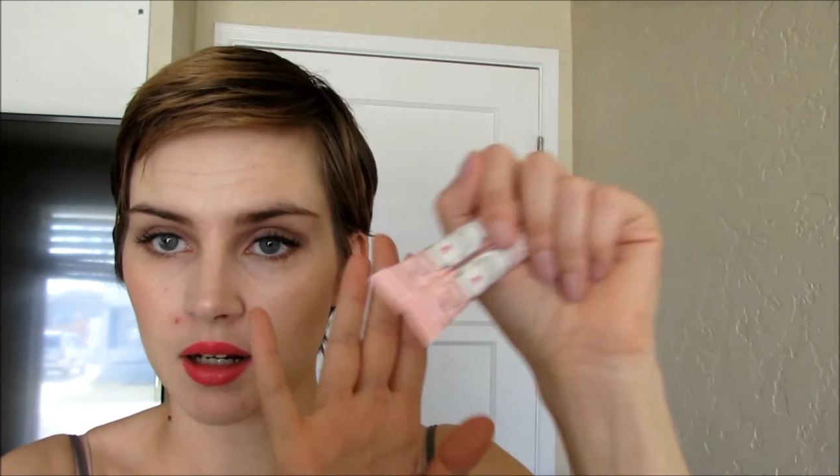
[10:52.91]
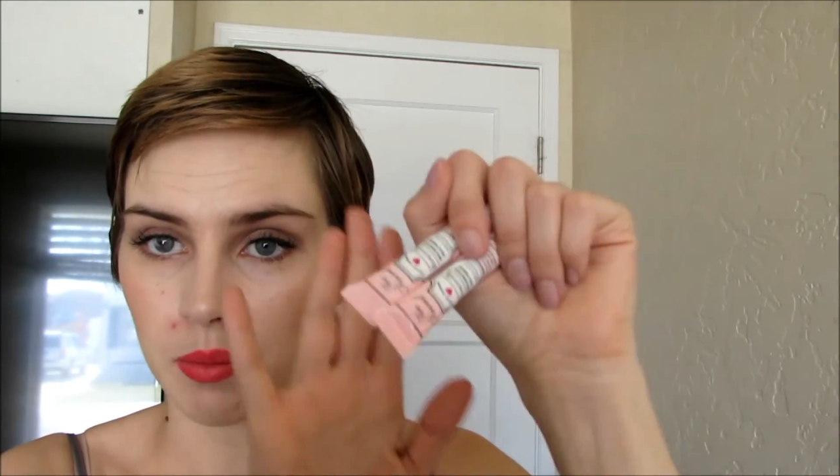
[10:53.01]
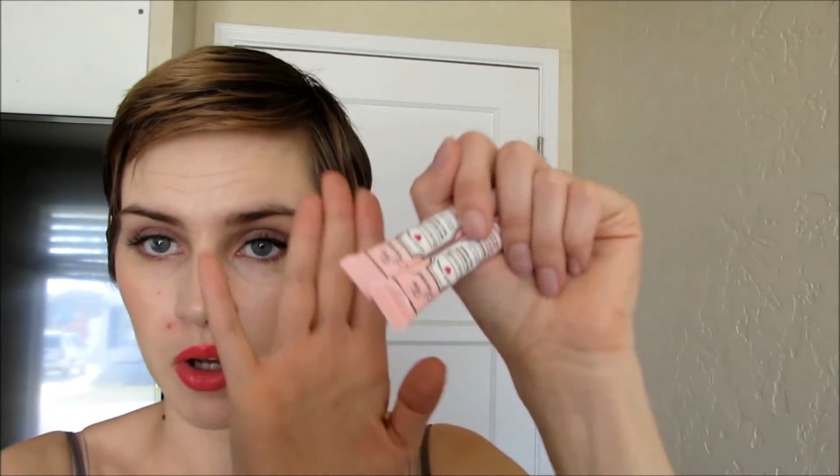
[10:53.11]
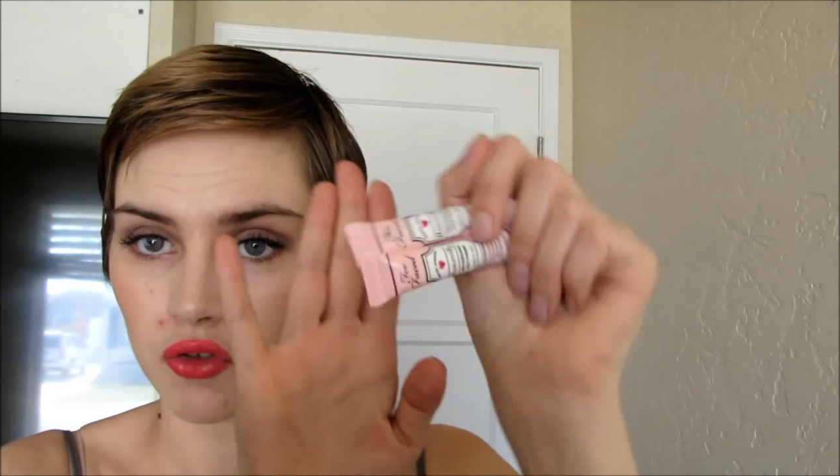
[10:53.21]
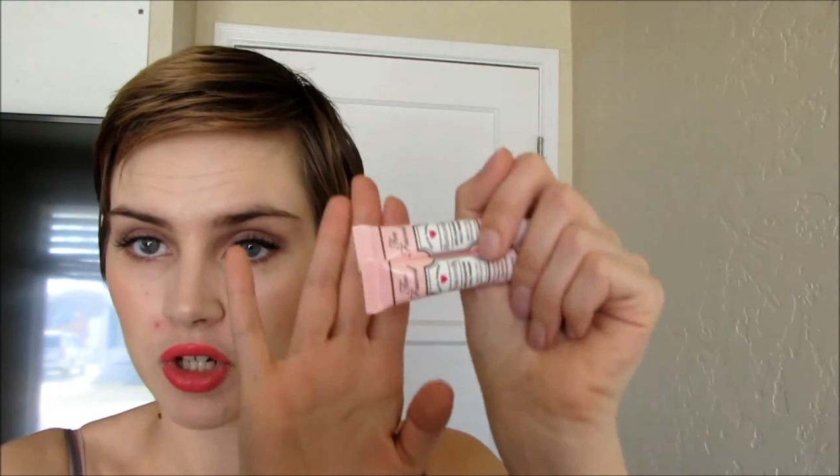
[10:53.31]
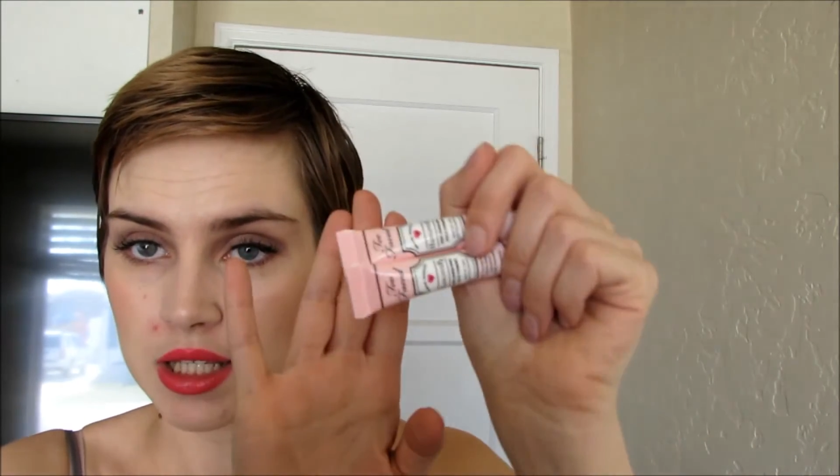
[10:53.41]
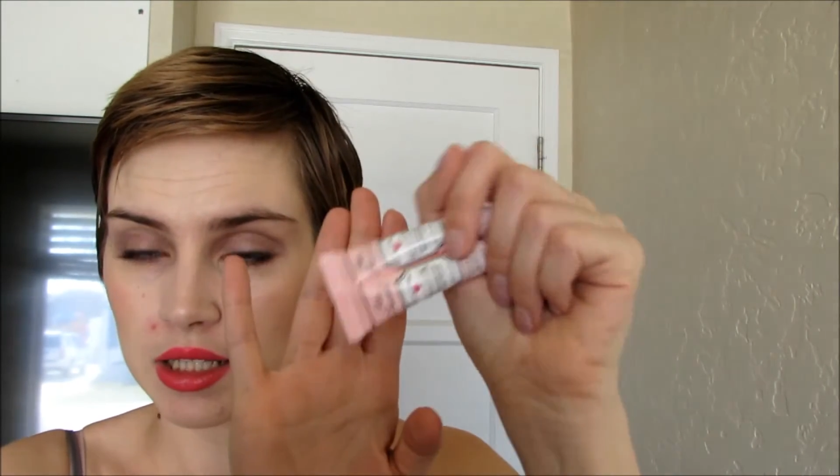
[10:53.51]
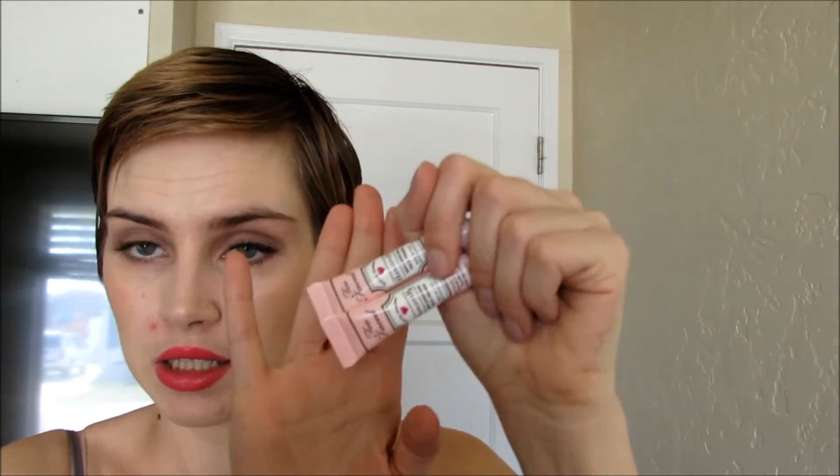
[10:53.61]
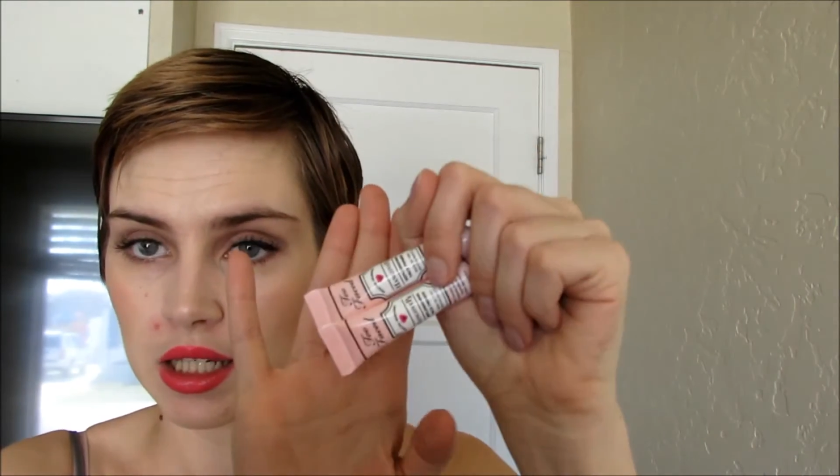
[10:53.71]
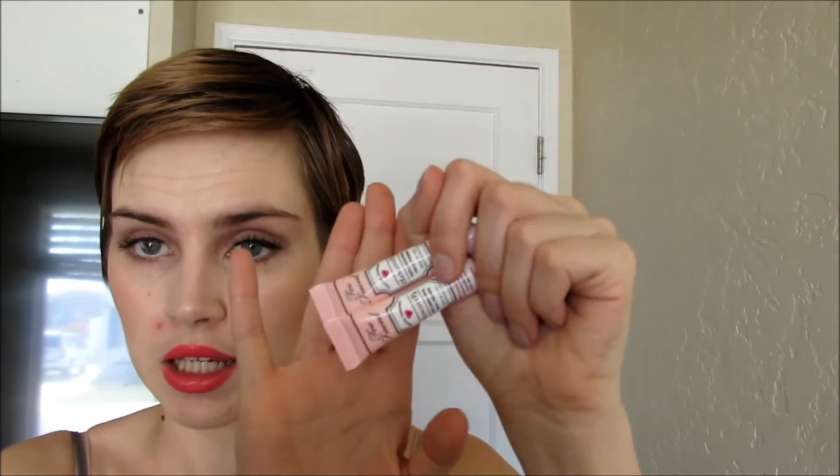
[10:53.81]
about
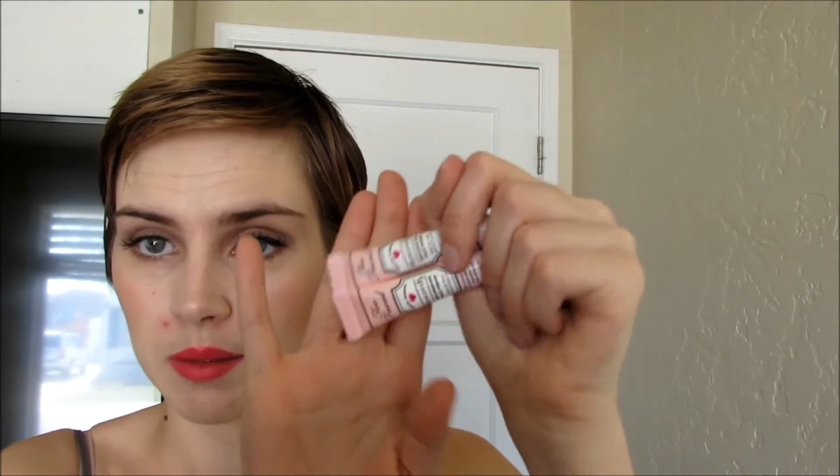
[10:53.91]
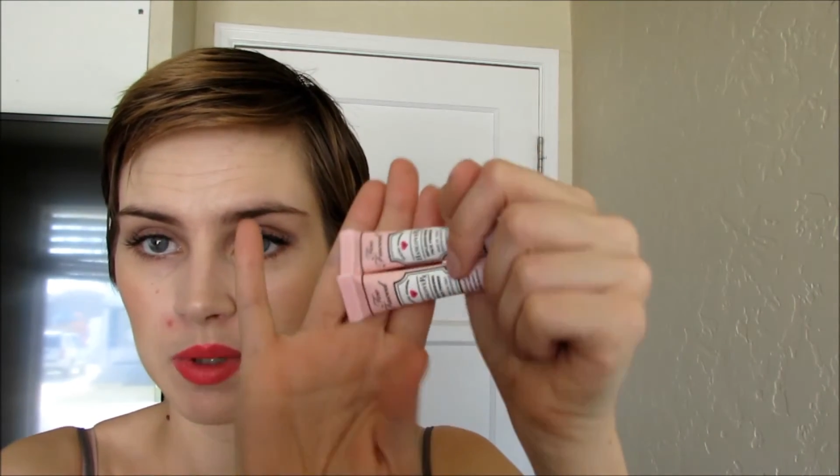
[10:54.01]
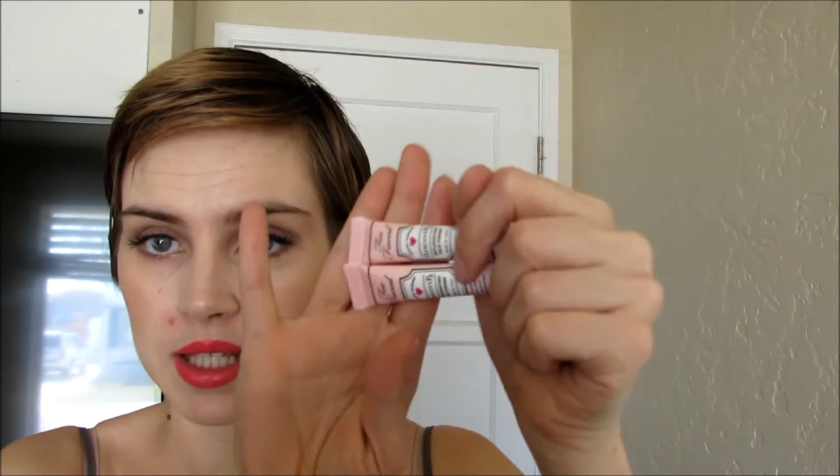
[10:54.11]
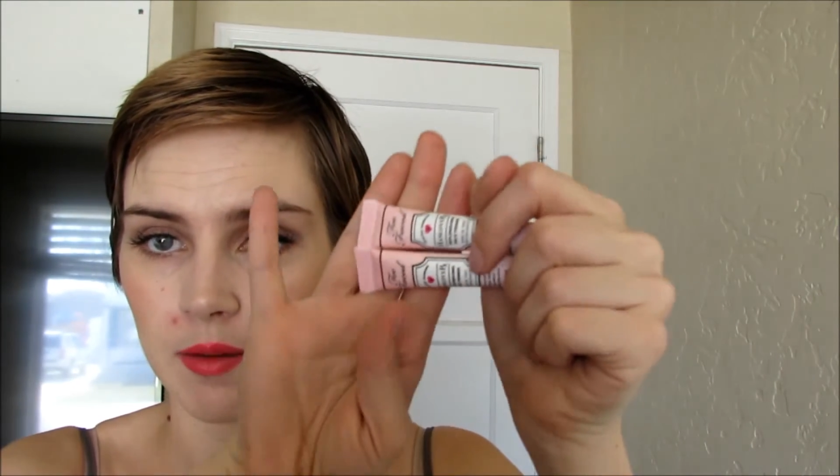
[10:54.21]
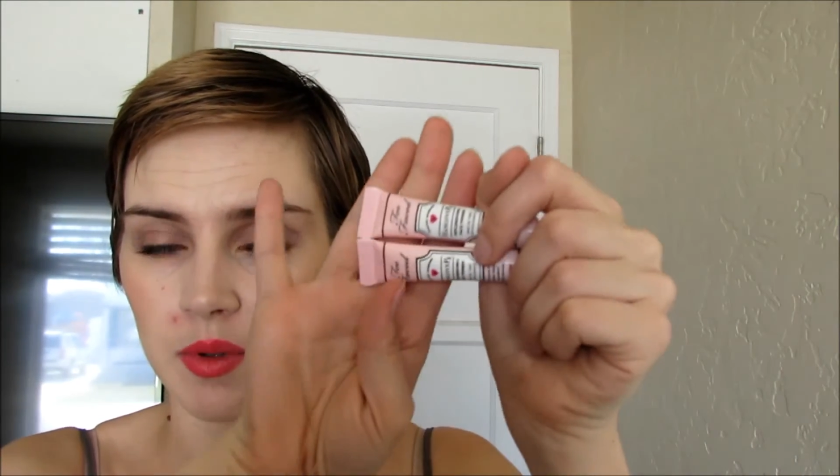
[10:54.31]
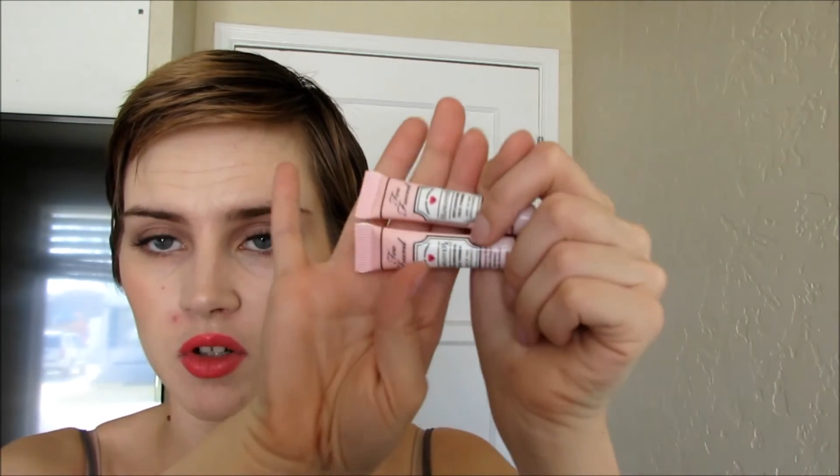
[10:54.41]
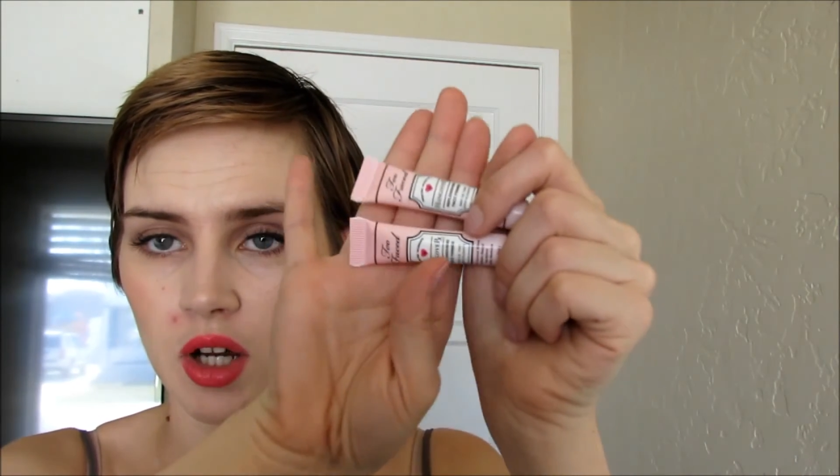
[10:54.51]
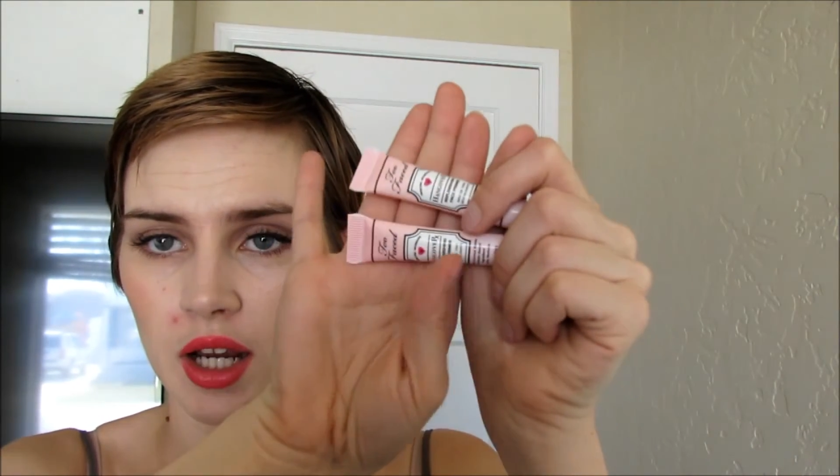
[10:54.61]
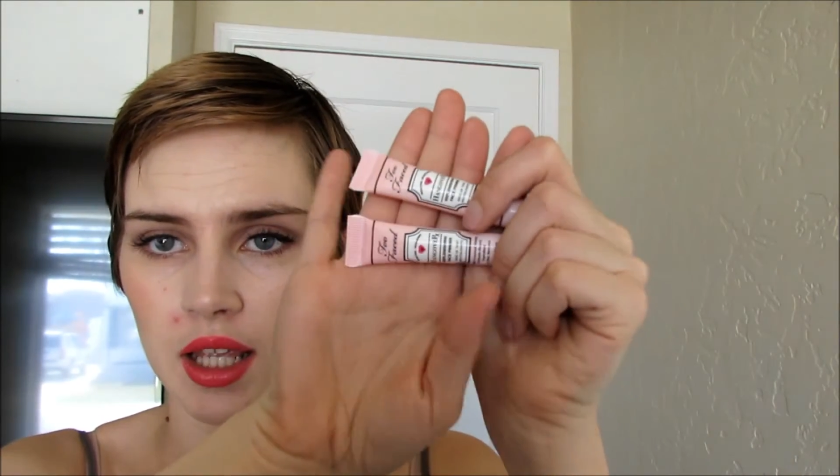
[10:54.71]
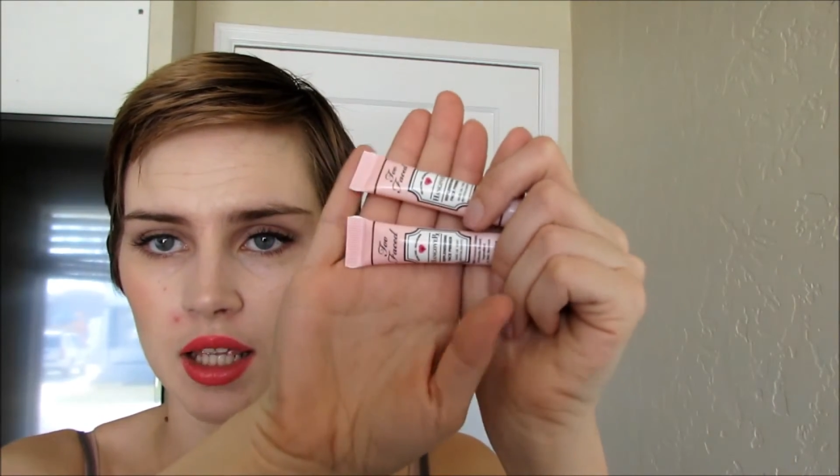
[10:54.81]
recently because I've been trying it.